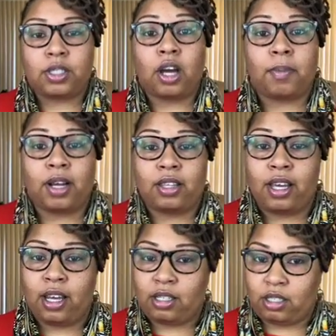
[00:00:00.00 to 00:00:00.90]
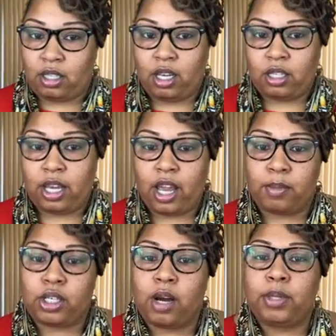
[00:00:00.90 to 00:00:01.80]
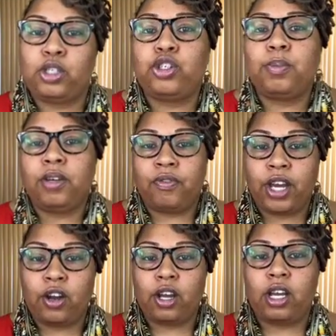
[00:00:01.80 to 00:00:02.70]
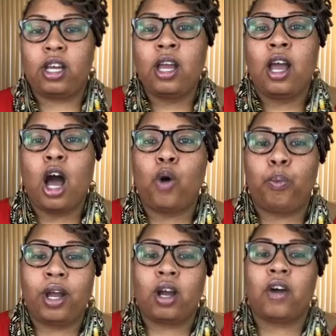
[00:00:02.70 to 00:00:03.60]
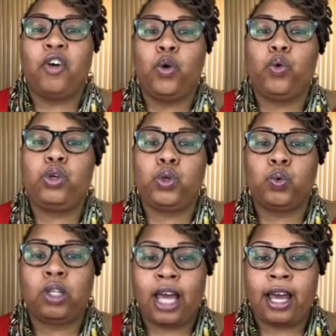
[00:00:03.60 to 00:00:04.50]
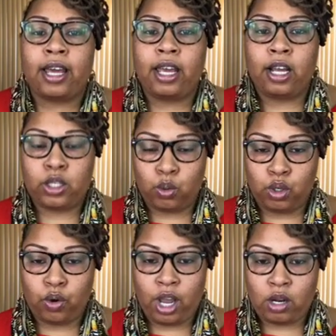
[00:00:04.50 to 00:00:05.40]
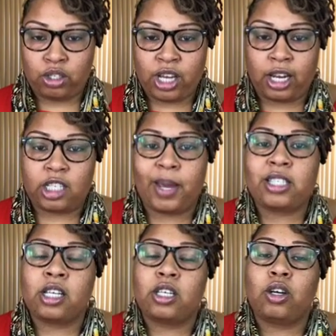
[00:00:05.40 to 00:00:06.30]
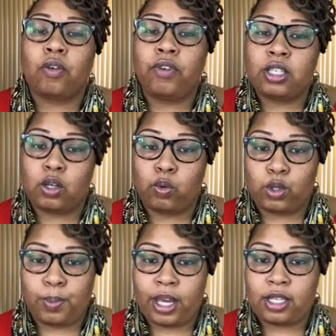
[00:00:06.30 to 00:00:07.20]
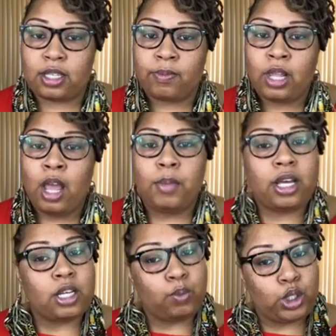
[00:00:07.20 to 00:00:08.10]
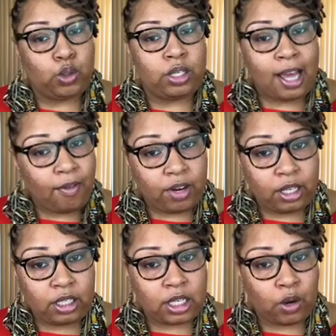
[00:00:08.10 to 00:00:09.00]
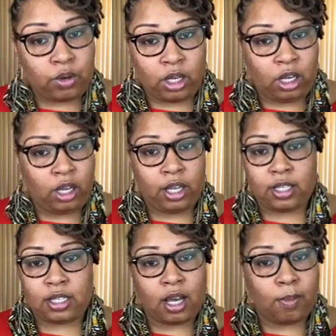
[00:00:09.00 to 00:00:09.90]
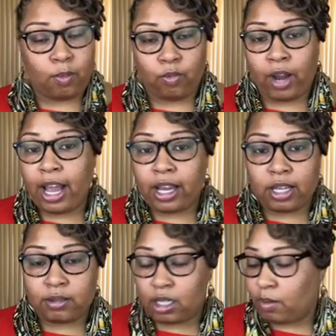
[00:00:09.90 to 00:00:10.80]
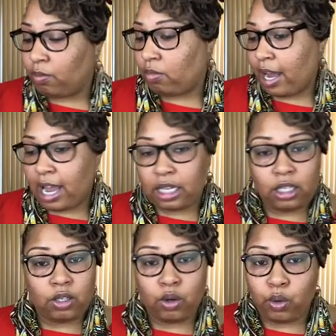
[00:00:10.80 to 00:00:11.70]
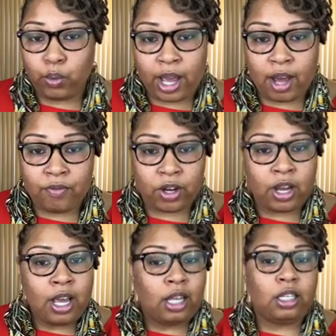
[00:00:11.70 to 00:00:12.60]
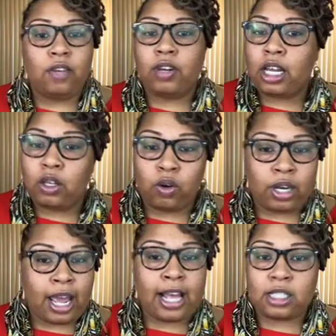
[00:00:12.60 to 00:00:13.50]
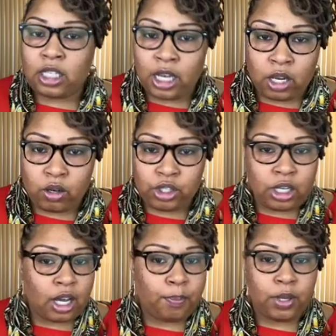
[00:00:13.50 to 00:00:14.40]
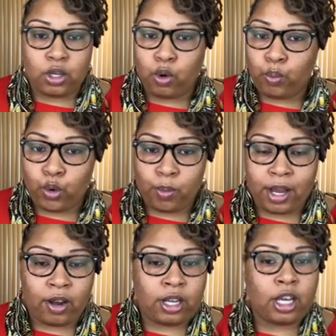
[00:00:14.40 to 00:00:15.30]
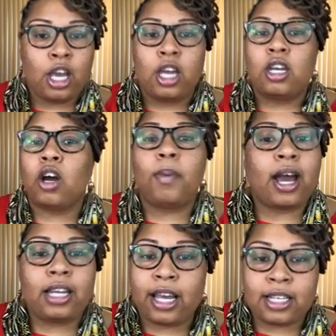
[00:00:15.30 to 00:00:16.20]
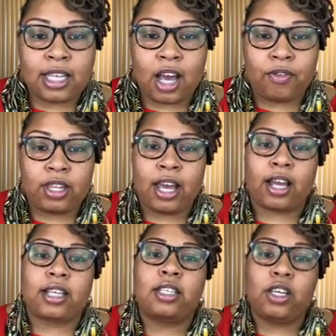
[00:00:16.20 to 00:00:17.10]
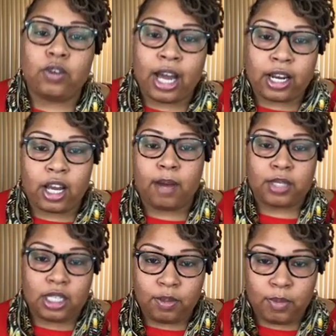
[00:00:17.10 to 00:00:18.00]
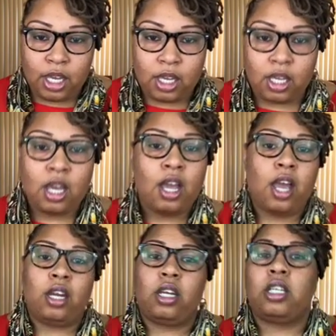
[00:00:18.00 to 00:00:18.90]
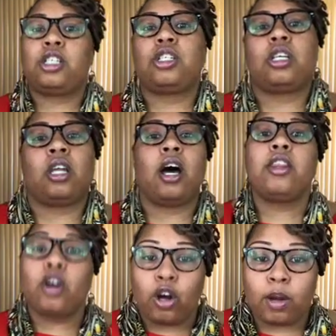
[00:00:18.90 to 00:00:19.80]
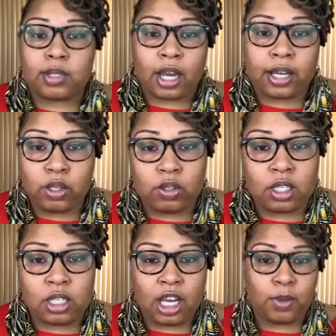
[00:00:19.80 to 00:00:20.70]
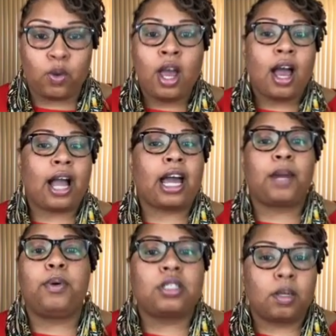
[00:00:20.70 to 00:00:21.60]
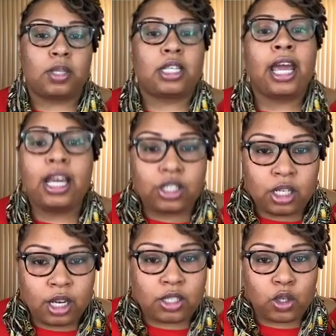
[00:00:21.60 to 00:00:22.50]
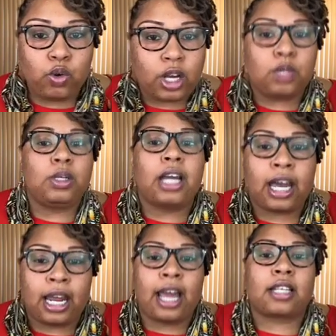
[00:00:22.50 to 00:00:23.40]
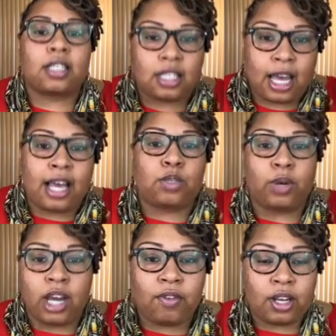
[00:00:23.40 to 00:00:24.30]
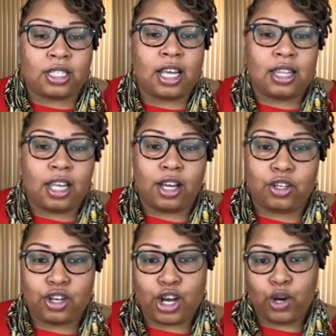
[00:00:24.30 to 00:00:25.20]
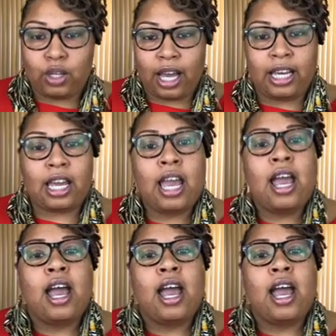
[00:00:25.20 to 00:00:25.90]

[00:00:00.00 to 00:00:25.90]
sorry about that. I just kicked the camera, y'all. But you should be very aware of who you let into your energetic space, into your physical space. Because what you definitely don't need is some raggedy little whoever leaving a little nasty energy up in your womb area. Nobody has time for that, because then you got to come see me. And in addition to the other herbs that I use to stim you, I got to put some sage in there too, because we got to exercise whatever is in there. Like,